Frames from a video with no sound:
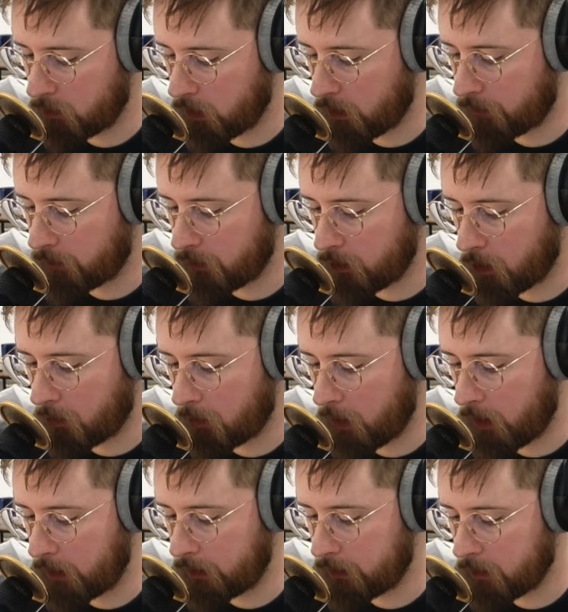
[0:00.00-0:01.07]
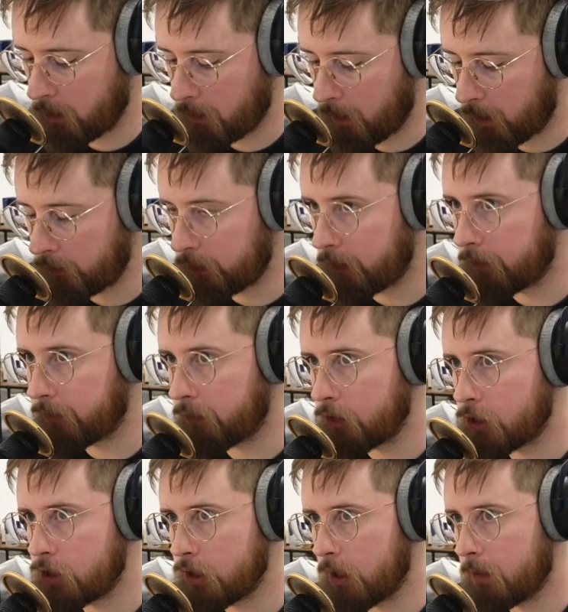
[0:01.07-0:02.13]
you if you don't mind about the
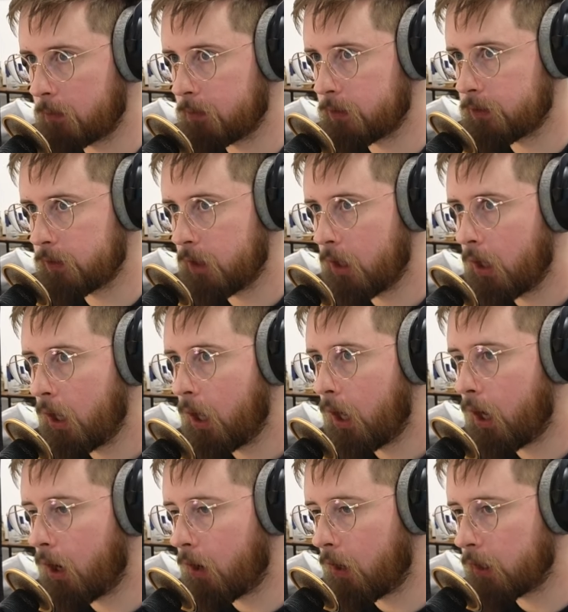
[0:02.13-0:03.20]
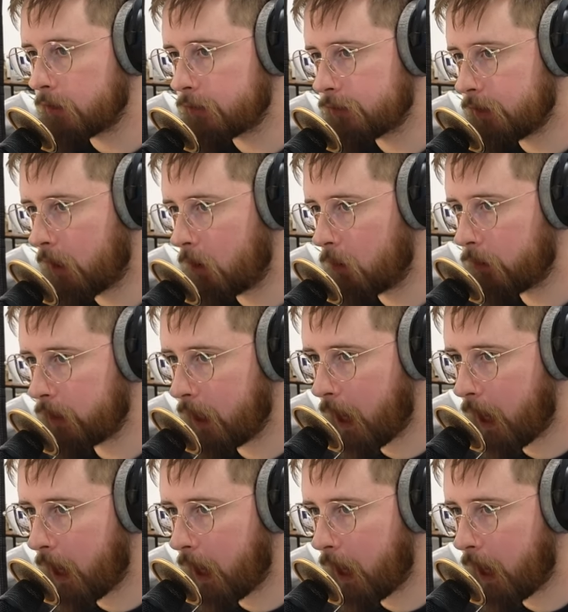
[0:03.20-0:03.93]
different chips all right so the